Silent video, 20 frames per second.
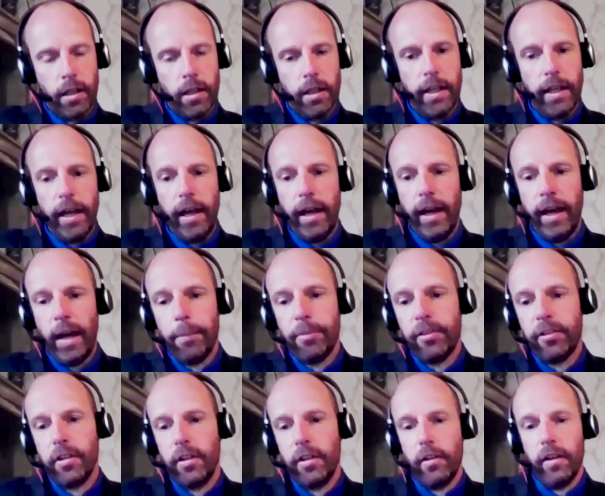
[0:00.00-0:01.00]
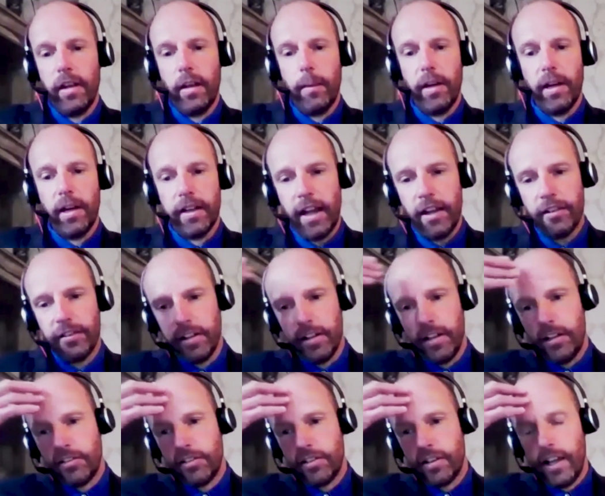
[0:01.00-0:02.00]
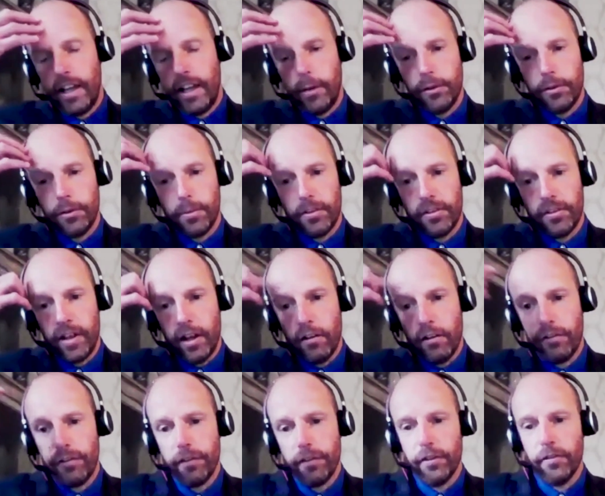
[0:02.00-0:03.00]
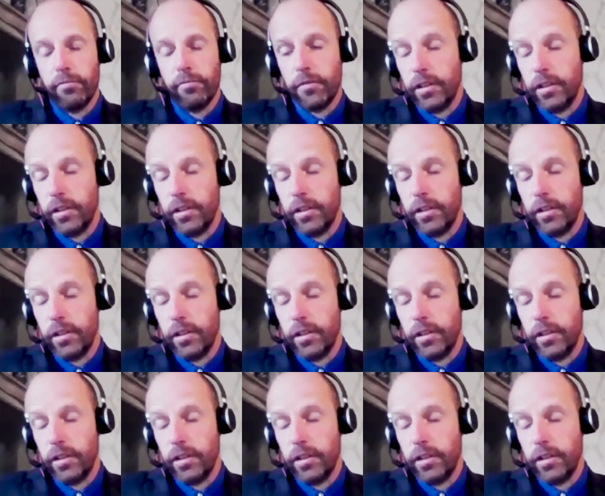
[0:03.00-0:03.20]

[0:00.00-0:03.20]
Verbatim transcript: Yeah, absolutely. I mean, I guess initially it was myself and